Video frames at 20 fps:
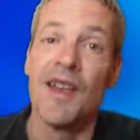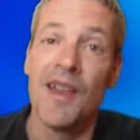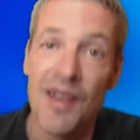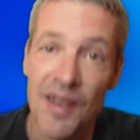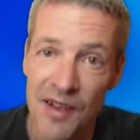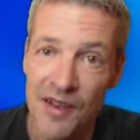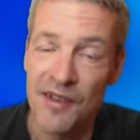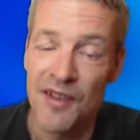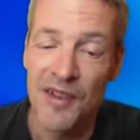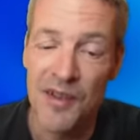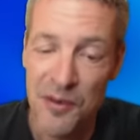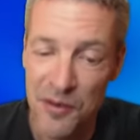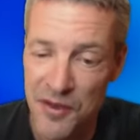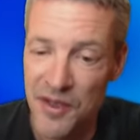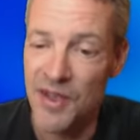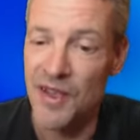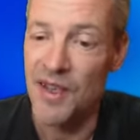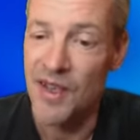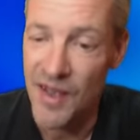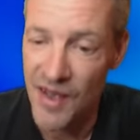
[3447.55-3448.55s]
Here they
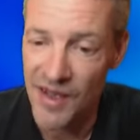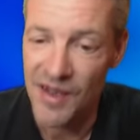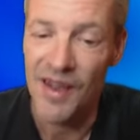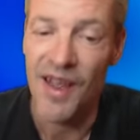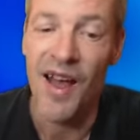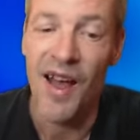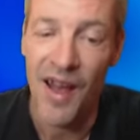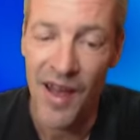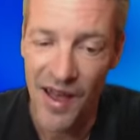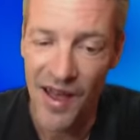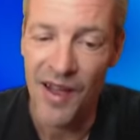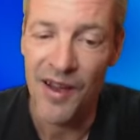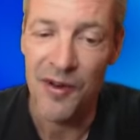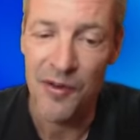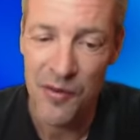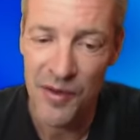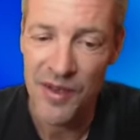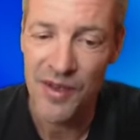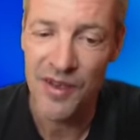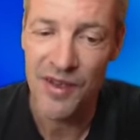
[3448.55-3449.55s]
used it again. Aha,
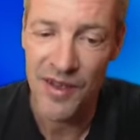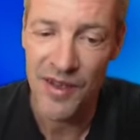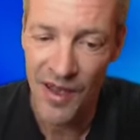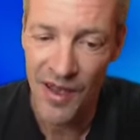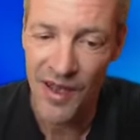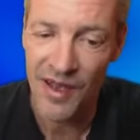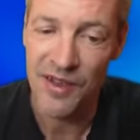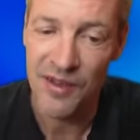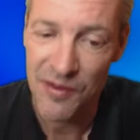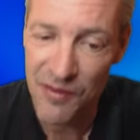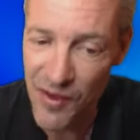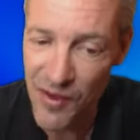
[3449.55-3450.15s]
queen d8.